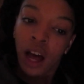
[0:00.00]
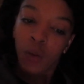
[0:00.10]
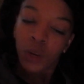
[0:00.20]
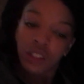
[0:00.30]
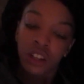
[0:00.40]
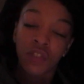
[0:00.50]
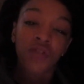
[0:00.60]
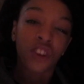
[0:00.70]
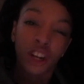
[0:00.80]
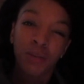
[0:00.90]
I wanted to
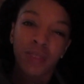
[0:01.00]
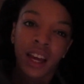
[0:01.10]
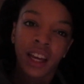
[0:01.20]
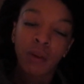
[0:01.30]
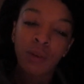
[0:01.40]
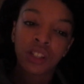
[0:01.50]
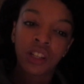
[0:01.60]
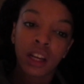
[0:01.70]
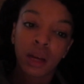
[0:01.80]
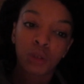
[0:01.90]
confirm that he was a
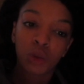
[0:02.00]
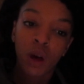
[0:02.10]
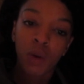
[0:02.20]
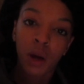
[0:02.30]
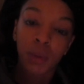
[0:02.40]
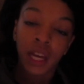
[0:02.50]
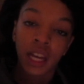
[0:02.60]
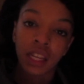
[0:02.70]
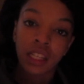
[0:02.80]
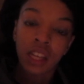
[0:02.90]
teacup Chihuahua,
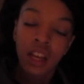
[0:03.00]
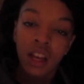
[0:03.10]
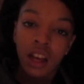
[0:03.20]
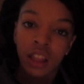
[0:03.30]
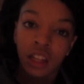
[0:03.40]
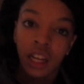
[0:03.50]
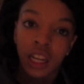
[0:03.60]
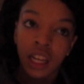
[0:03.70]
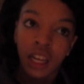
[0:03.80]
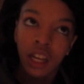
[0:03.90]
because the
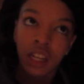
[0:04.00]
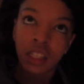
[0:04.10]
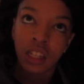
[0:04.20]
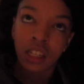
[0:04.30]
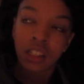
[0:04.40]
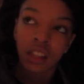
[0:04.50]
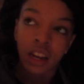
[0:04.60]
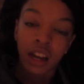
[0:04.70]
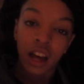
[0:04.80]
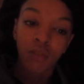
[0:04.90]
lady that
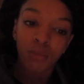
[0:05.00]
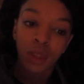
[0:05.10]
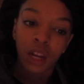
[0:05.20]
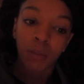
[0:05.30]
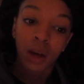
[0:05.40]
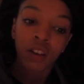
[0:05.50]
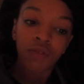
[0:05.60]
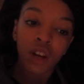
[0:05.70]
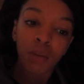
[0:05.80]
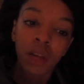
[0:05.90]
I bought him
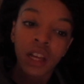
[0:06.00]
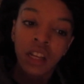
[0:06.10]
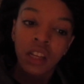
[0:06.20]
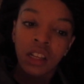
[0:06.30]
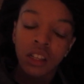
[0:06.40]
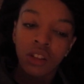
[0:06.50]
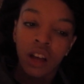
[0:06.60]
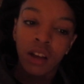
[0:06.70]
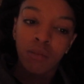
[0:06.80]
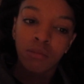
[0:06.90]
from,
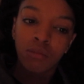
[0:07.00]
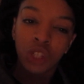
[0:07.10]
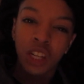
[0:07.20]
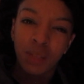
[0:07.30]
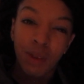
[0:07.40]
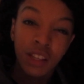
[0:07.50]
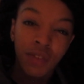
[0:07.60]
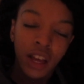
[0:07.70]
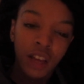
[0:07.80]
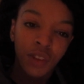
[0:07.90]
she didn't
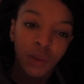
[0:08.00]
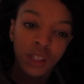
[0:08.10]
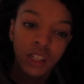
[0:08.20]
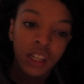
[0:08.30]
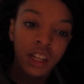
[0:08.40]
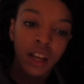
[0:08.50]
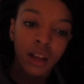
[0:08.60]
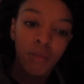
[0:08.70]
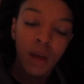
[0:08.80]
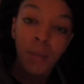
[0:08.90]
specify if he was a
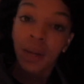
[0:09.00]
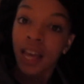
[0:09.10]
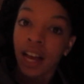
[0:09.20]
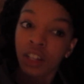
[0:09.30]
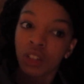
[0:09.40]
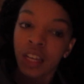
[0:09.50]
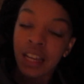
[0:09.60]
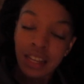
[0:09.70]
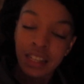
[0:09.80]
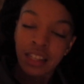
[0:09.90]
teacup, but he actually
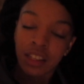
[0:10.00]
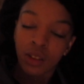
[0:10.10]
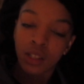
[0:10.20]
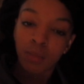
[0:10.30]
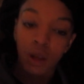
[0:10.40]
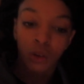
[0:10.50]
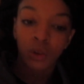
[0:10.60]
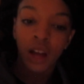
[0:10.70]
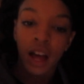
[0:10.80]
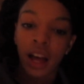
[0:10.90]
is. He's a little small little
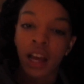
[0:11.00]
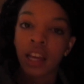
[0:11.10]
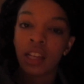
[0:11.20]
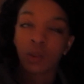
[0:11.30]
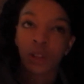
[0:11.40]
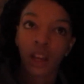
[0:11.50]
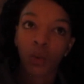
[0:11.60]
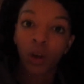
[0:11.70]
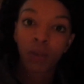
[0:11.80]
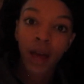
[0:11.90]
guy. He's only like
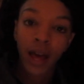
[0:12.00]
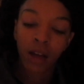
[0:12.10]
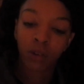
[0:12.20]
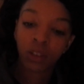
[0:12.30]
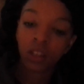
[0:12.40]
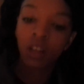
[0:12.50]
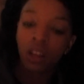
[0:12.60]
1 pound.